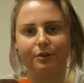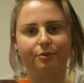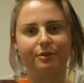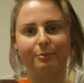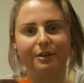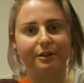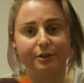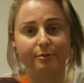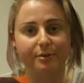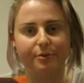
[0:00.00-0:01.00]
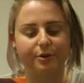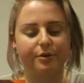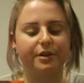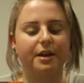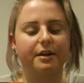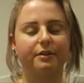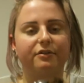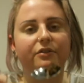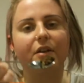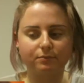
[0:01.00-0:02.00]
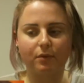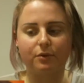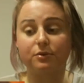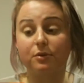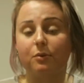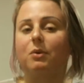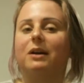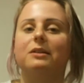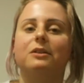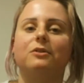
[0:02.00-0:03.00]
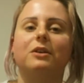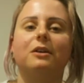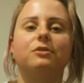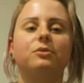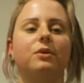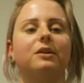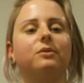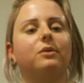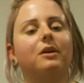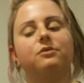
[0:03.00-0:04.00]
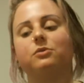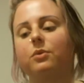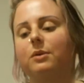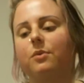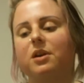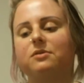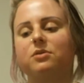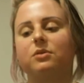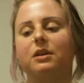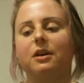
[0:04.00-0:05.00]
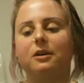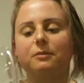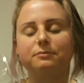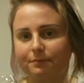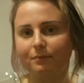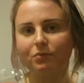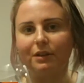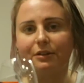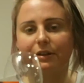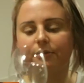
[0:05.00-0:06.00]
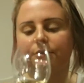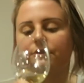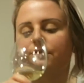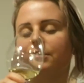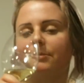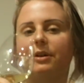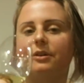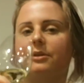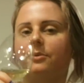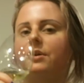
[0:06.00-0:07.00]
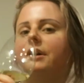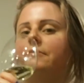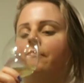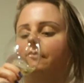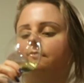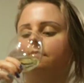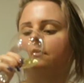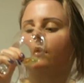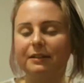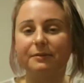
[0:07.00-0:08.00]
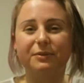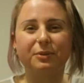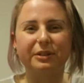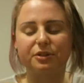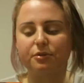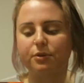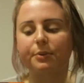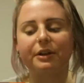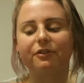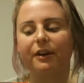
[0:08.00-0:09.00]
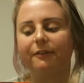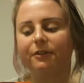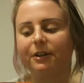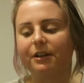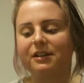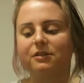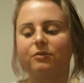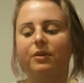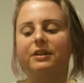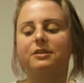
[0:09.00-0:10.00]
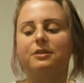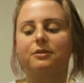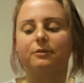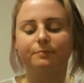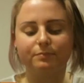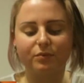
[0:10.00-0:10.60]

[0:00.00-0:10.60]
you can be a little bit more creative. Also the wine here, the house wine, the house white wine is really good. They know what they're doing pairing the wine. It's only $2.25 for a glass of wine too.